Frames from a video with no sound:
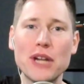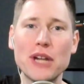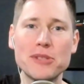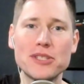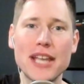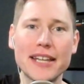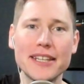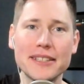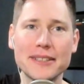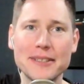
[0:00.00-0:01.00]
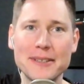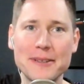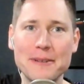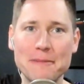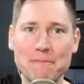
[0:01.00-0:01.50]
frames a second.
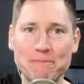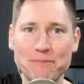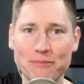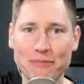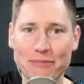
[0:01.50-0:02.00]
I think